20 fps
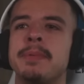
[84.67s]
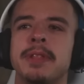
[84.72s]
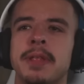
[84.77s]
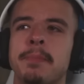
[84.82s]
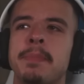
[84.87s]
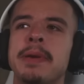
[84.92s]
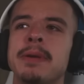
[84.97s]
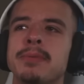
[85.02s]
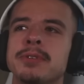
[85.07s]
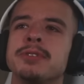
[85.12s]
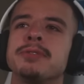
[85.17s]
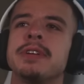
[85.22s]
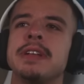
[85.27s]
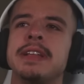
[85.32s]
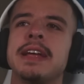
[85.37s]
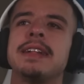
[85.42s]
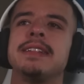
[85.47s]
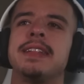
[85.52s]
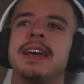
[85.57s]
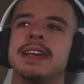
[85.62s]
The, the bee was
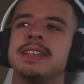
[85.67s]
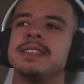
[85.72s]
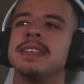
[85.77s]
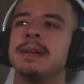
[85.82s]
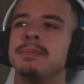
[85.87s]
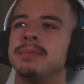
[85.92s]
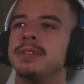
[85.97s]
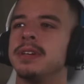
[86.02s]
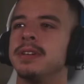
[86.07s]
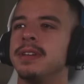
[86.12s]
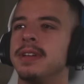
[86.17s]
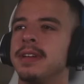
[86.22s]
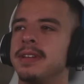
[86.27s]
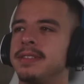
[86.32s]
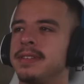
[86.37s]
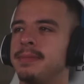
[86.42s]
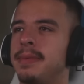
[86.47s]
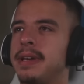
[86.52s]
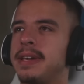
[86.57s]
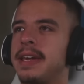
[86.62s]
already dead that I stepped on.
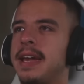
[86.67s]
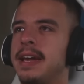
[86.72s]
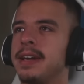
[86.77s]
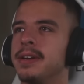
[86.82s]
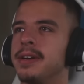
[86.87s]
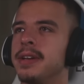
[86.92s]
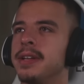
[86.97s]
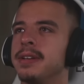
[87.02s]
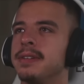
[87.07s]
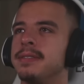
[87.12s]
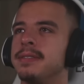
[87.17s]
I think my cat got